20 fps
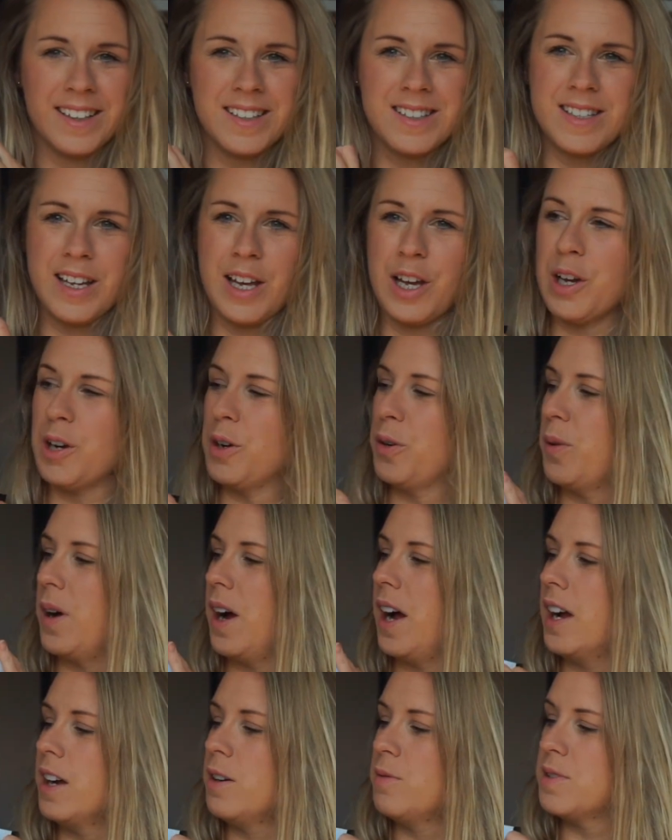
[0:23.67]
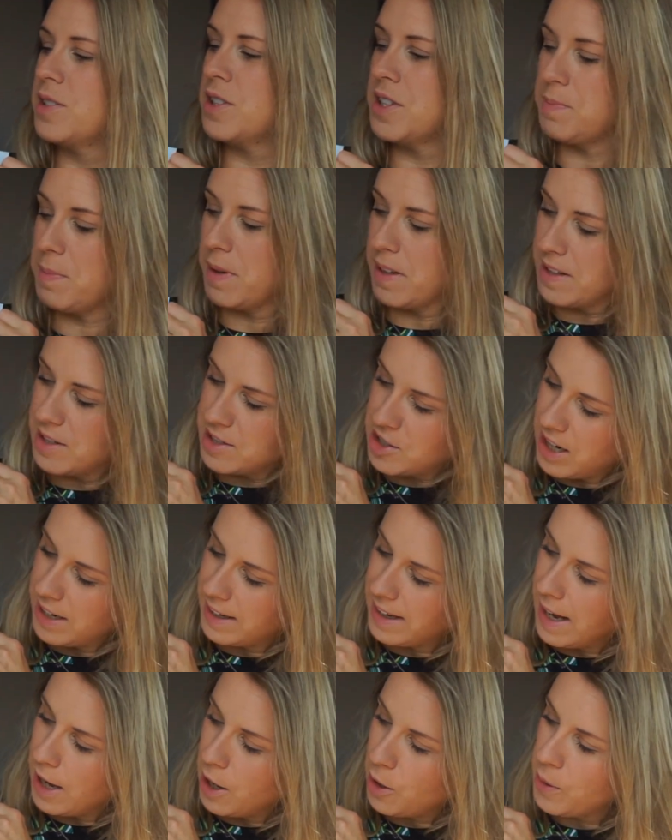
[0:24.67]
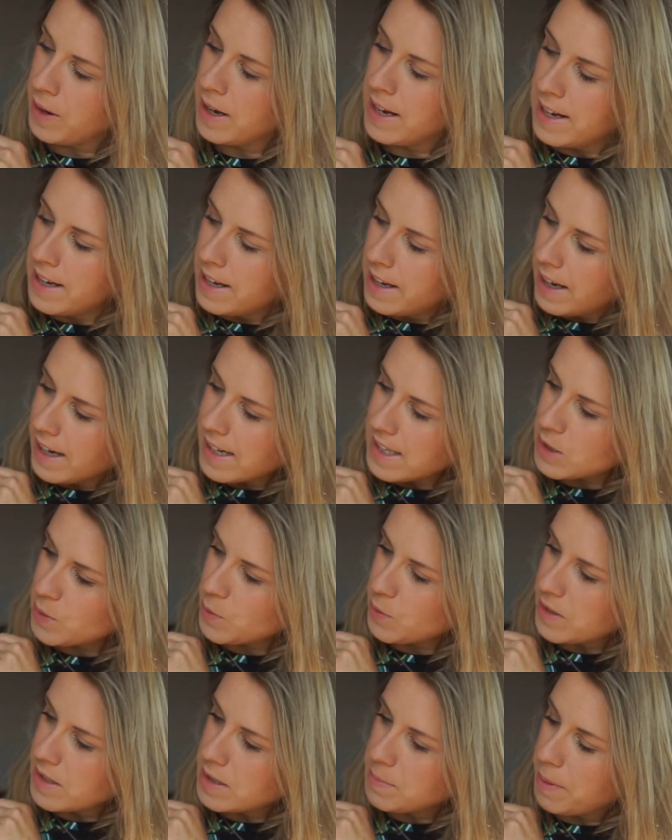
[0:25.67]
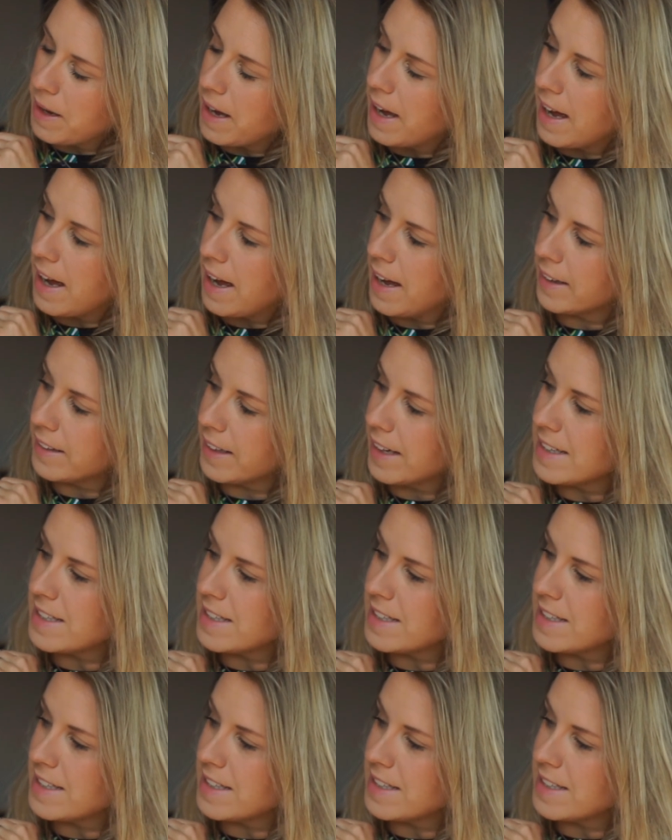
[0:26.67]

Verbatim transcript: So I was just by the checkout, I saw this bag.